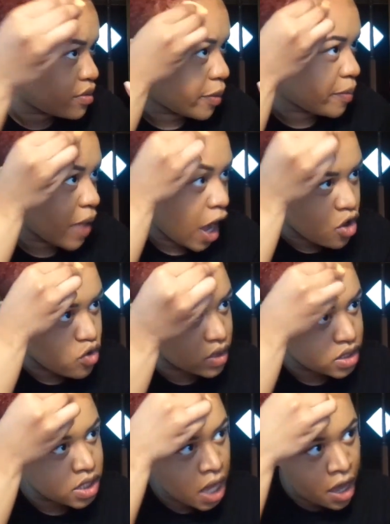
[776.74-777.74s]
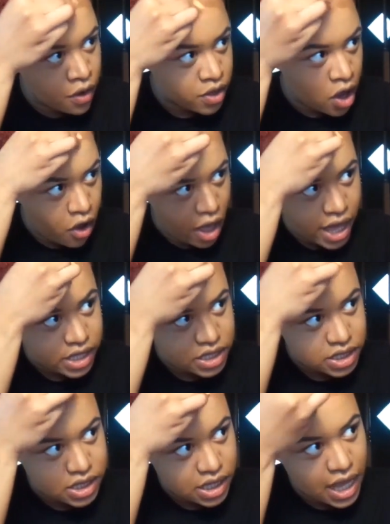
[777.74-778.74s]
Not gonna tell y'all
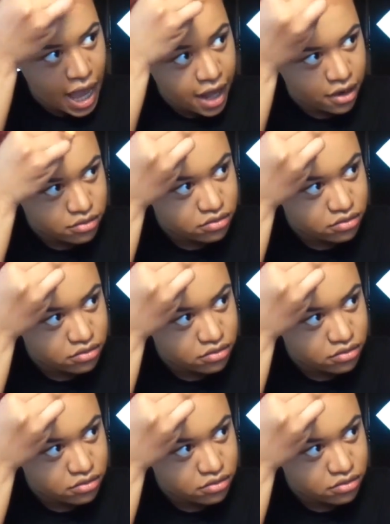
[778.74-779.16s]
asses again.